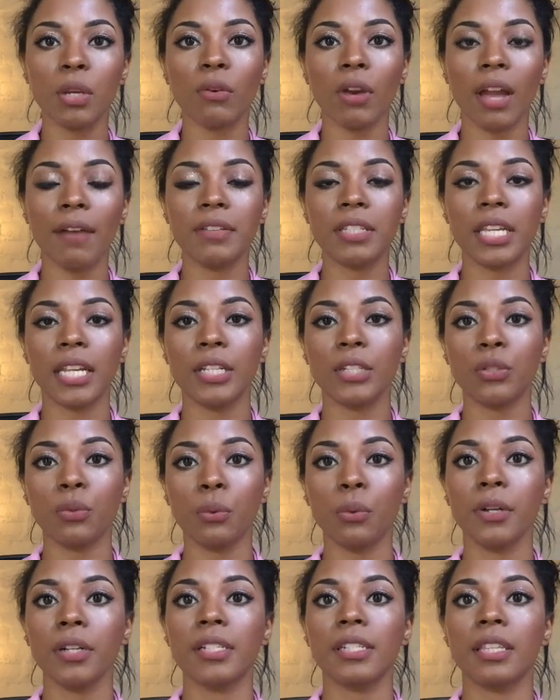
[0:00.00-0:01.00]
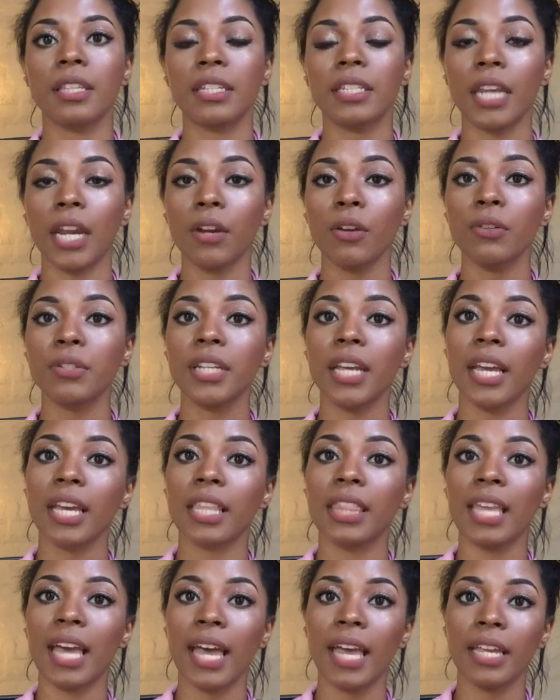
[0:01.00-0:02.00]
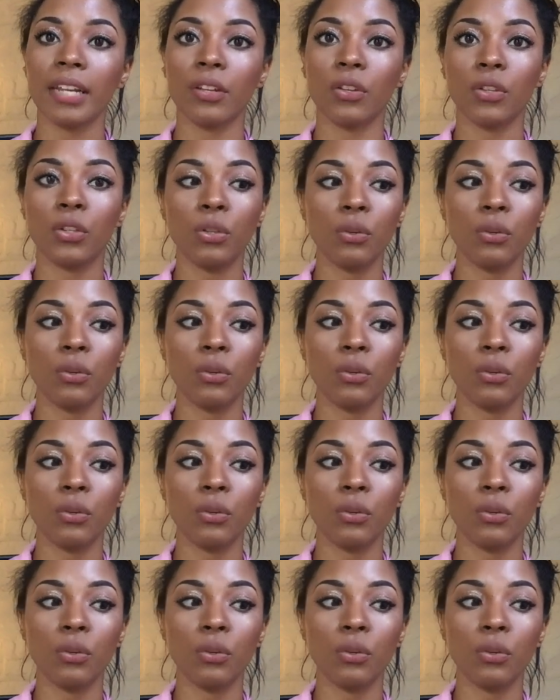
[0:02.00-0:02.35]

be gravitated towards the tarot deck that